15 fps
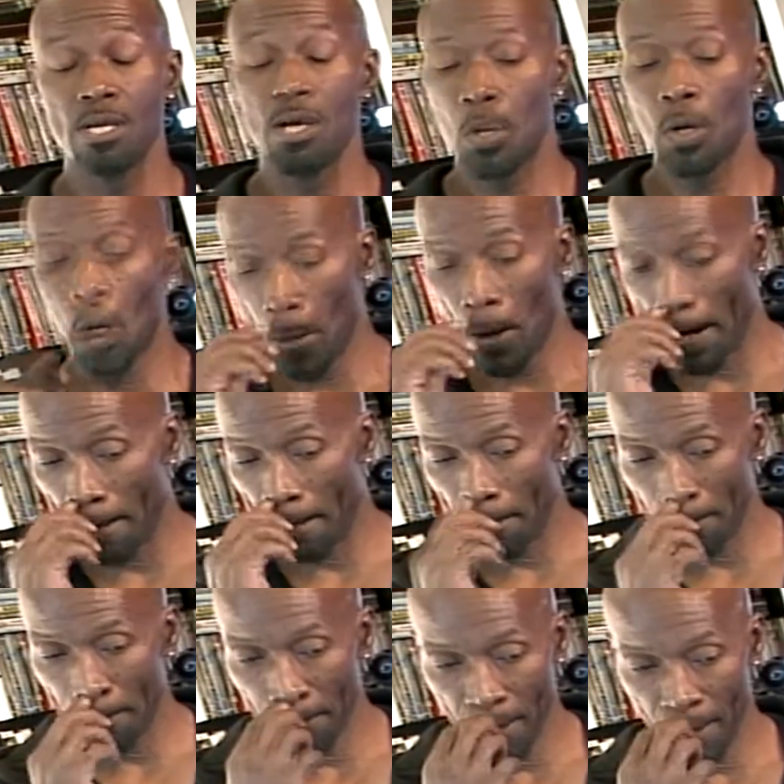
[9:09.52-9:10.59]
All right.
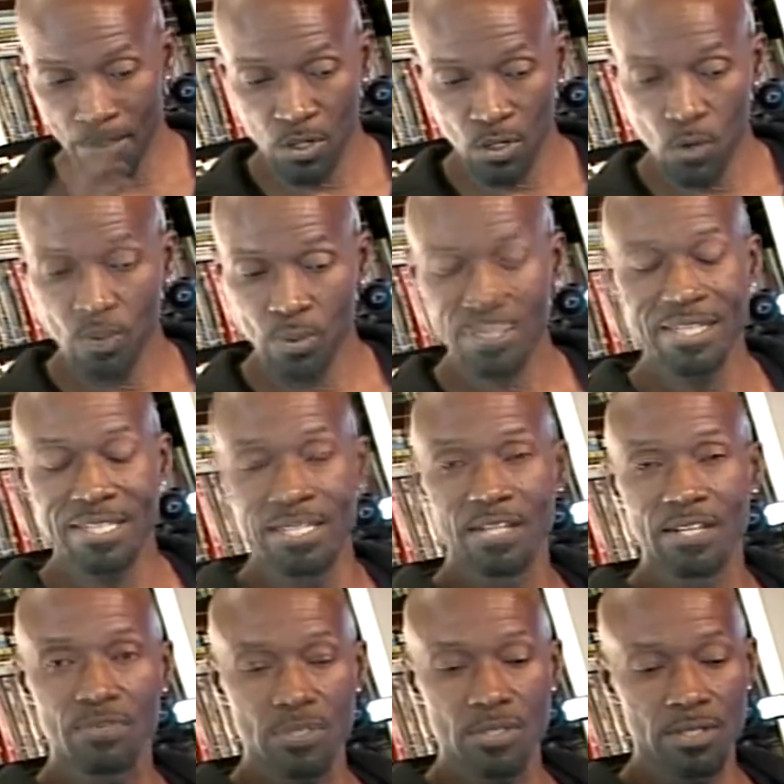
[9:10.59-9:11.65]
I'm gonna go with the
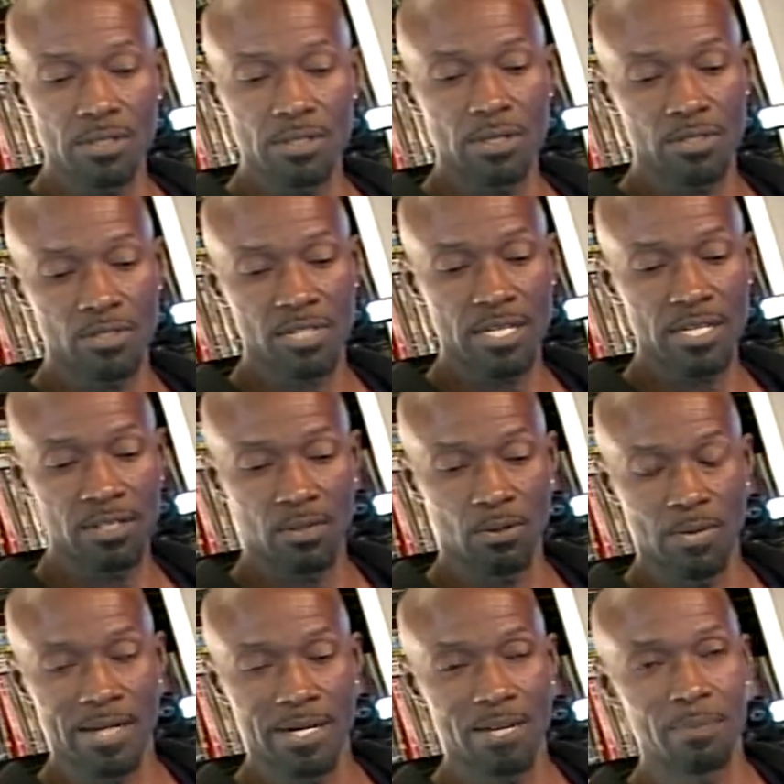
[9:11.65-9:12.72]
NFC and stay there
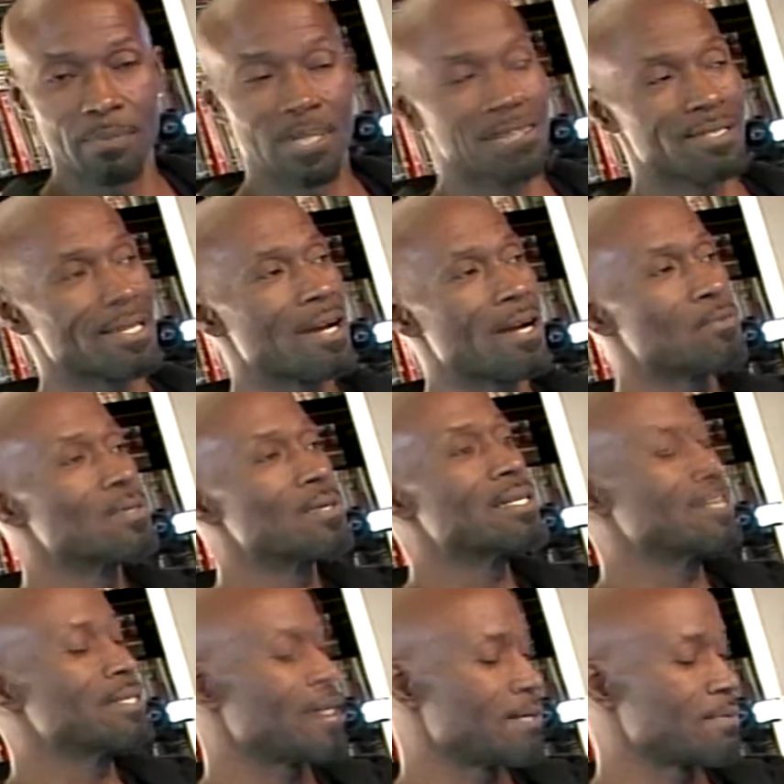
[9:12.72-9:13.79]
right now because
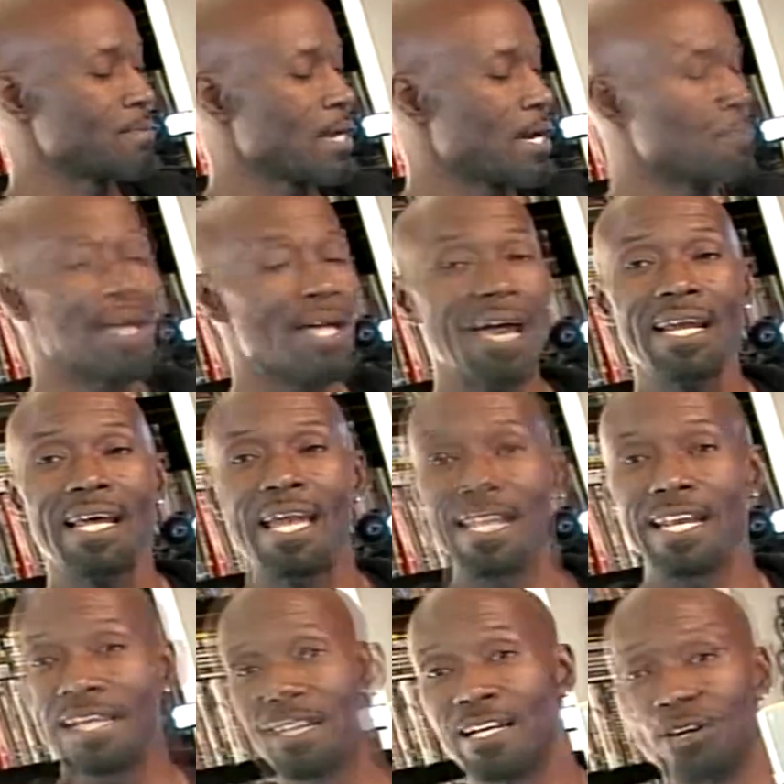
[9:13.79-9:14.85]
I'm not
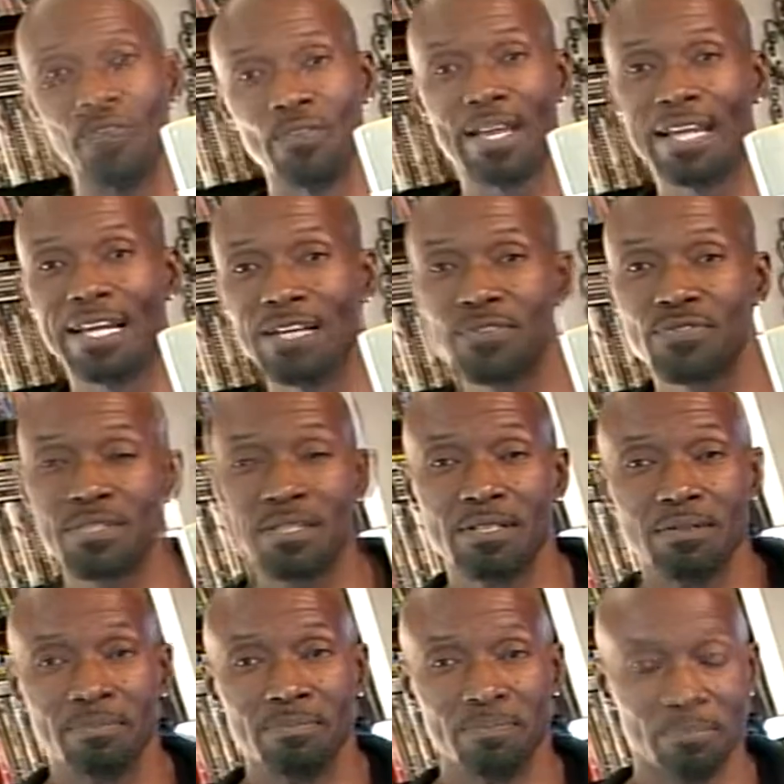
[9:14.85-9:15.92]
hating on the
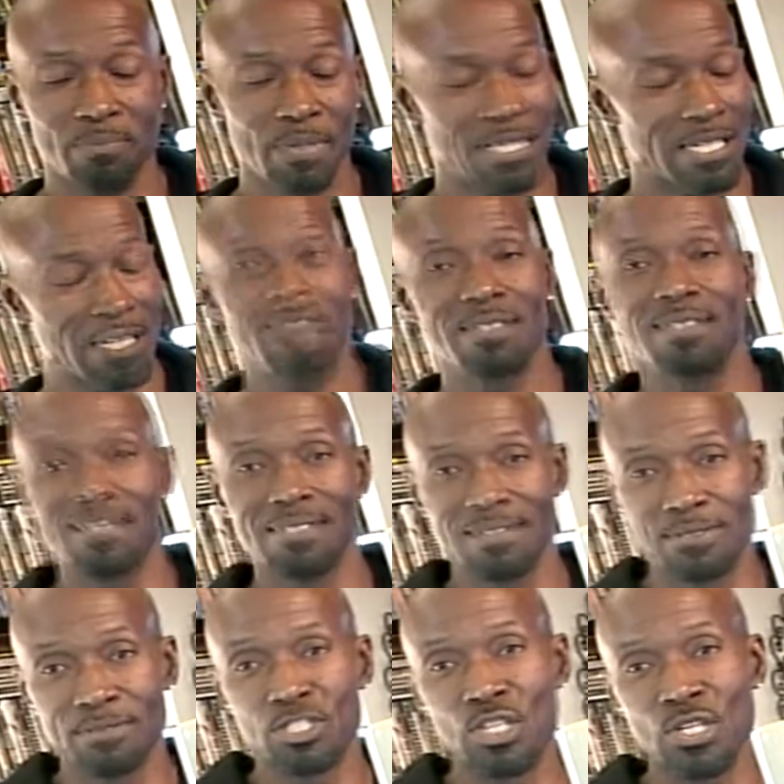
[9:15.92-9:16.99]
AFC, but
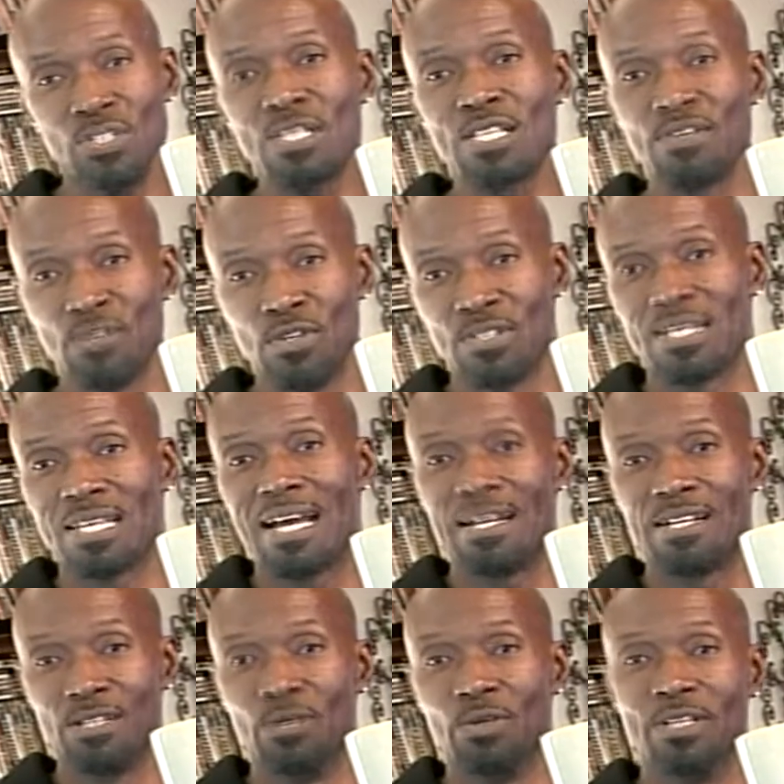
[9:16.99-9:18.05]
just to give you a
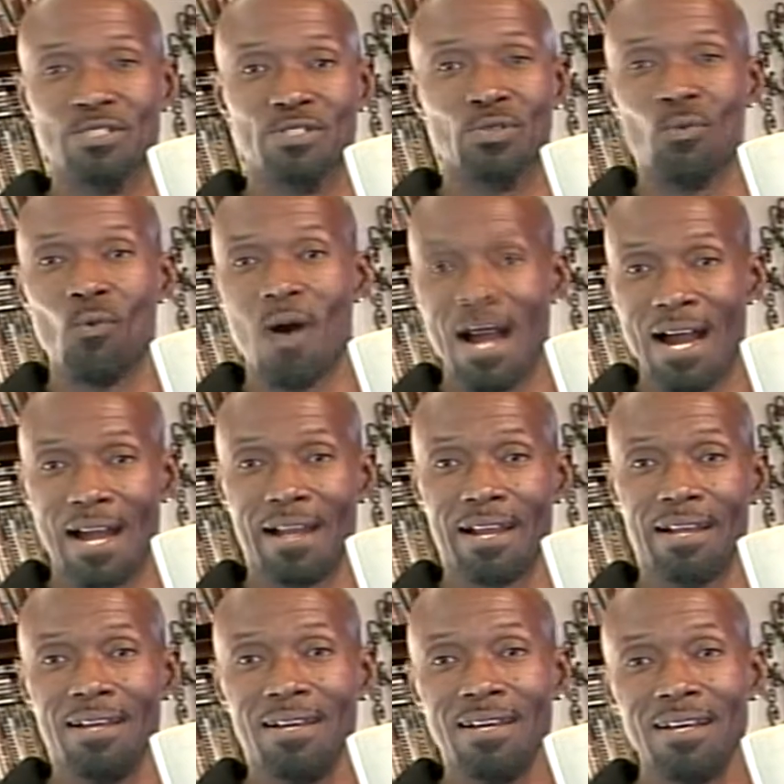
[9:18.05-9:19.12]
side note as to why
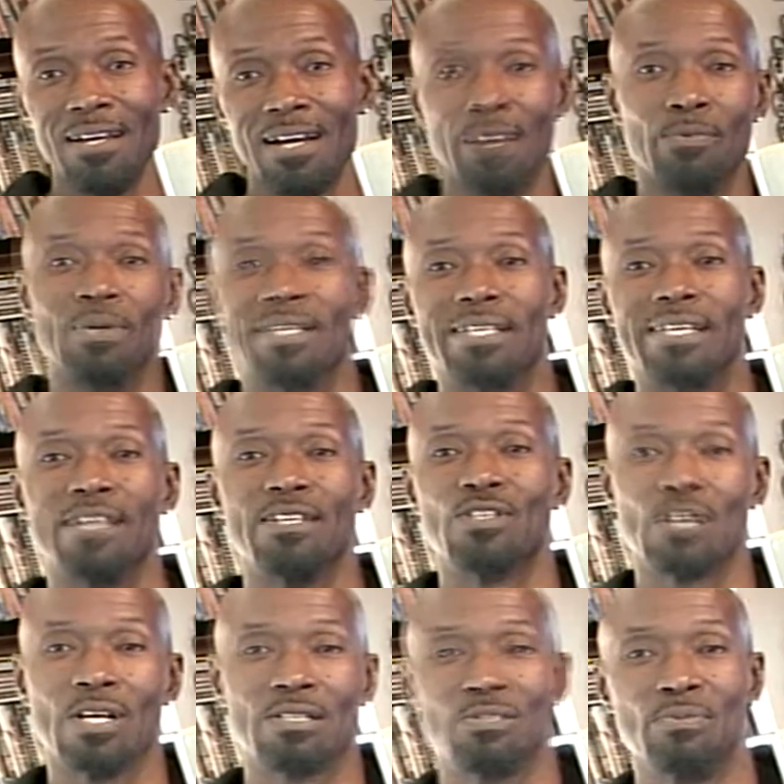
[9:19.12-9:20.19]
I really can't
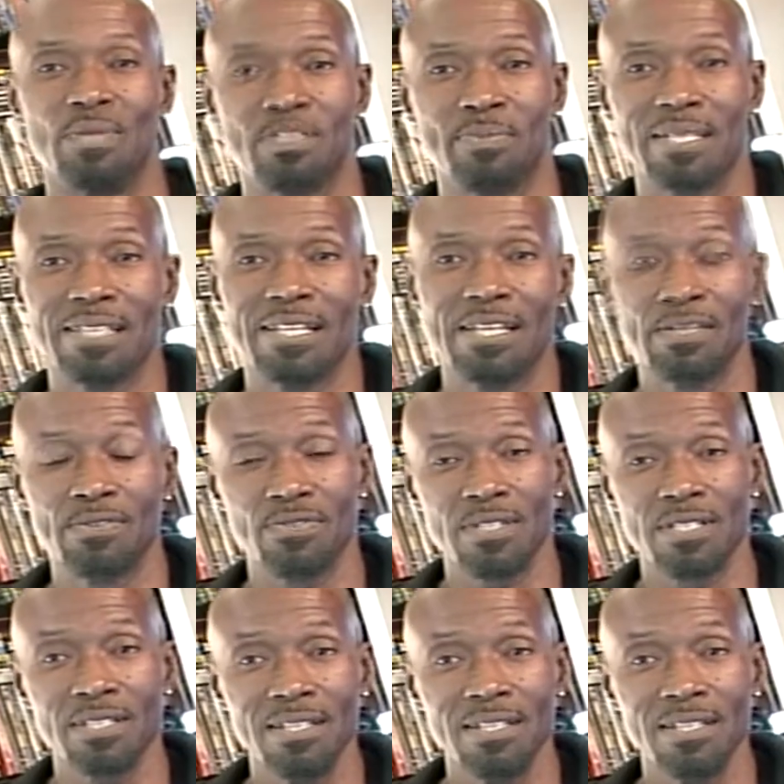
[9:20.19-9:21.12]
talk too much about the AFC.